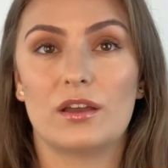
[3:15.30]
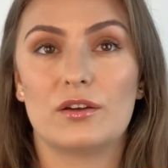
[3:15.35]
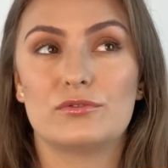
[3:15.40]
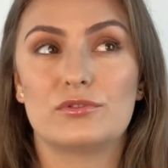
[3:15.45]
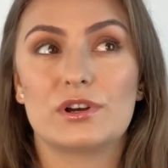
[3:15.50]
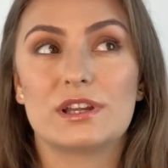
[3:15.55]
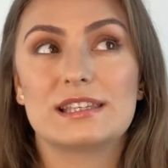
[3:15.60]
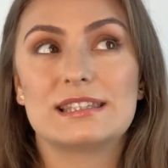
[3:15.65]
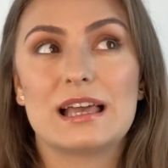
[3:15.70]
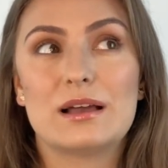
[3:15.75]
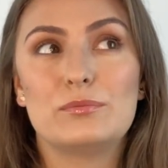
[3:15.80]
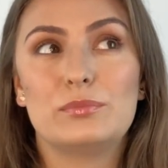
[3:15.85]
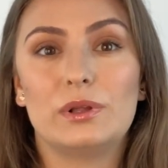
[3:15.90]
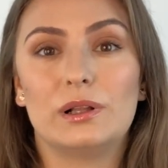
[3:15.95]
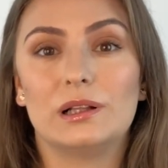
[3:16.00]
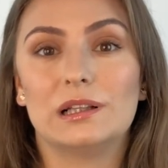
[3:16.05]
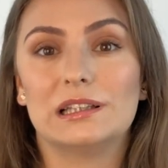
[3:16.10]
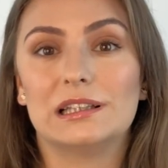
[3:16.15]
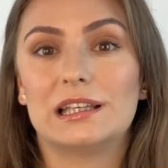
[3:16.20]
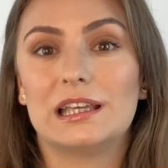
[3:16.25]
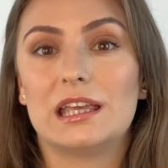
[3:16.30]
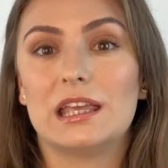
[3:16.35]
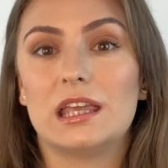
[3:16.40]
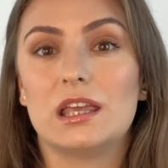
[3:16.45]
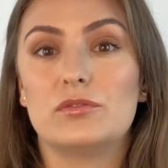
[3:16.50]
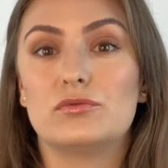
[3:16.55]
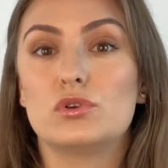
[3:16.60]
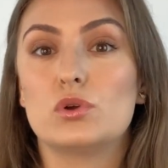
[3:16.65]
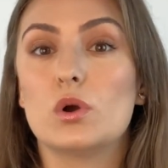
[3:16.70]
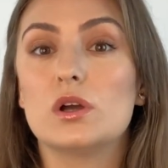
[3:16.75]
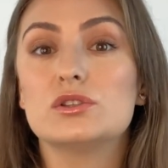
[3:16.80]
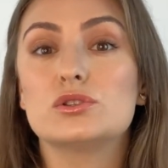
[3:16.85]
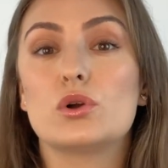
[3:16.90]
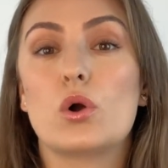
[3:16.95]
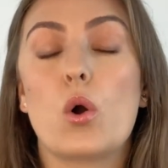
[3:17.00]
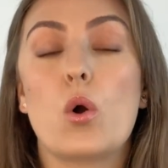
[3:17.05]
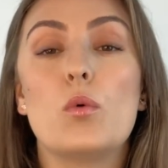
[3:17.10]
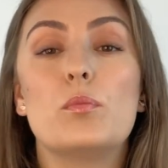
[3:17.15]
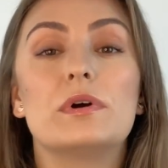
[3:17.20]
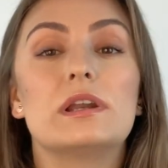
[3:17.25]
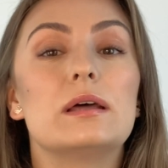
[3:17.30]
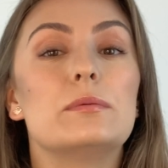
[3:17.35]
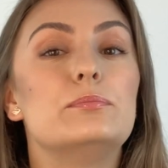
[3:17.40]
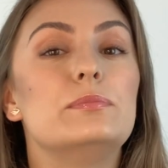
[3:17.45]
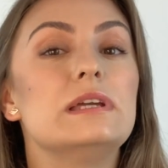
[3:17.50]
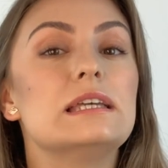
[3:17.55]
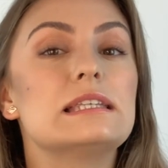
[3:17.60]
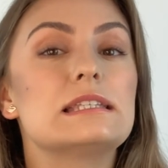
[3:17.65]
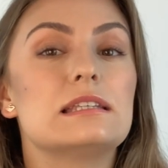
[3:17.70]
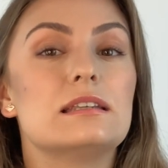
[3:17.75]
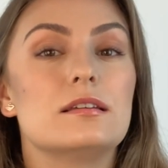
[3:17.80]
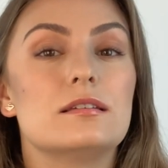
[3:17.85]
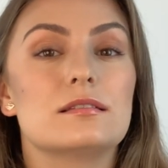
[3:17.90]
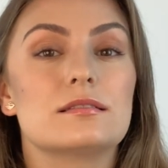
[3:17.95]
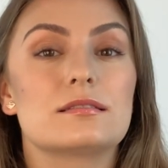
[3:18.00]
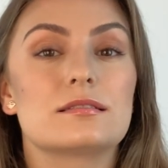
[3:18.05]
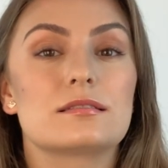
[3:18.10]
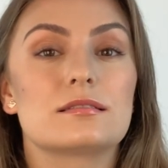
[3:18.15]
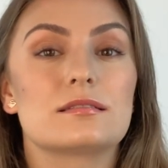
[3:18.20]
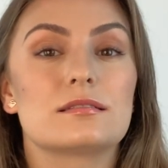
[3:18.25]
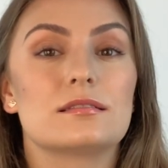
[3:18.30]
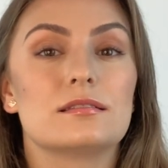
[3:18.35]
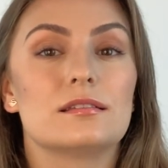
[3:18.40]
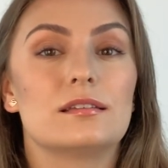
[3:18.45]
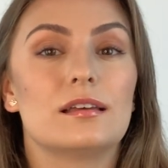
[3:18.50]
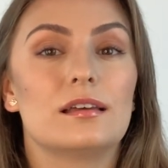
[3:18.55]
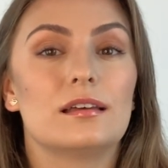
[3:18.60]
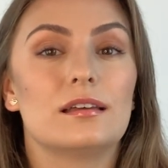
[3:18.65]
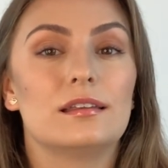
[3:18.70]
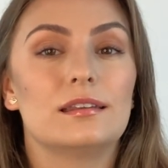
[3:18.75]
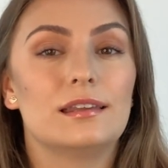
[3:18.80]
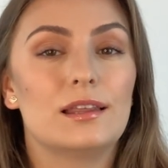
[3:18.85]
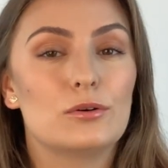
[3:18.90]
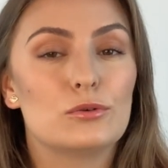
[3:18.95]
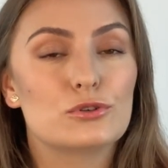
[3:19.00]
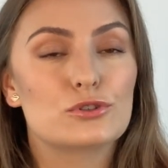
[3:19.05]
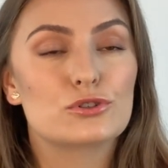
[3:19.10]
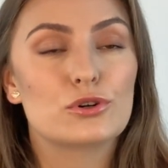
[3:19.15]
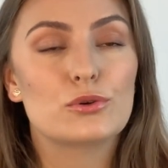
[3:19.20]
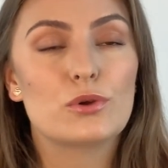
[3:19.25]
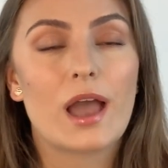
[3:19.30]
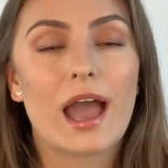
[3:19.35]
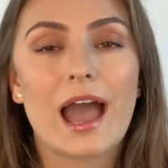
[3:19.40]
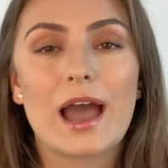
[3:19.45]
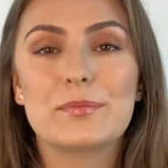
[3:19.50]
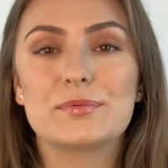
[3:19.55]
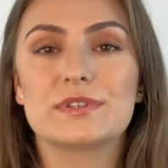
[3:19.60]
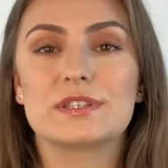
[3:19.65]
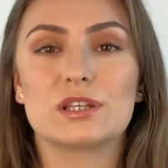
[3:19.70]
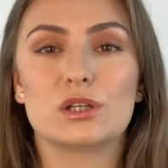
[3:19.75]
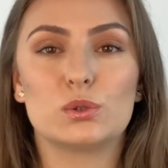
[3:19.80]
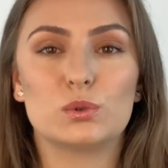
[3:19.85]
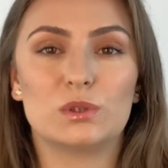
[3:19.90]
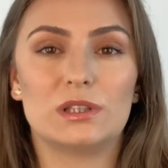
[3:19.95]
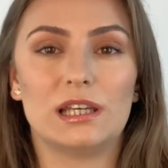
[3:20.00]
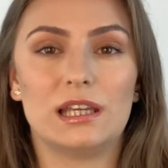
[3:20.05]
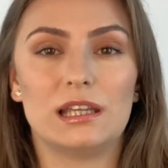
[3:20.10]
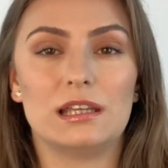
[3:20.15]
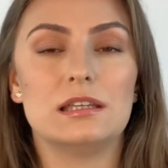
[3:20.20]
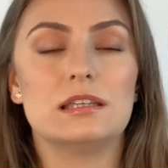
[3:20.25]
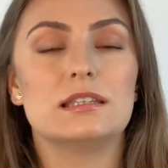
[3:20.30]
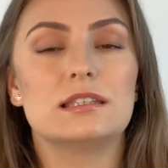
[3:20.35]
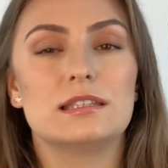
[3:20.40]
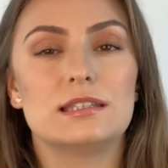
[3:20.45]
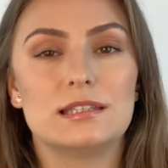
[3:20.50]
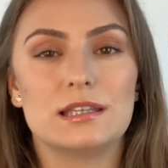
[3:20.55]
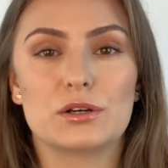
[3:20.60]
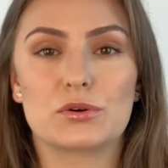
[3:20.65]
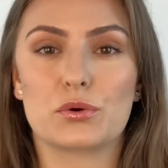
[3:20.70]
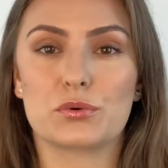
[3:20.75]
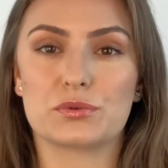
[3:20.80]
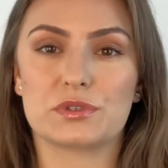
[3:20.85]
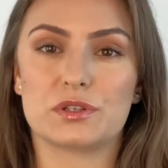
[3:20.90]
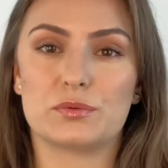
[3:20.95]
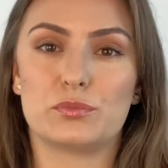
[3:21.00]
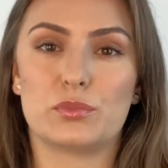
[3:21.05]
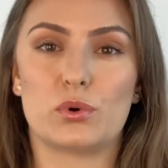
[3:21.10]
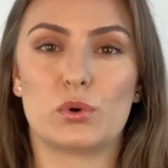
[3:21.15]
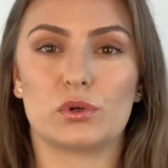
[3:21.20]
For example, if you want to open a business, they will show you absolutely zero support.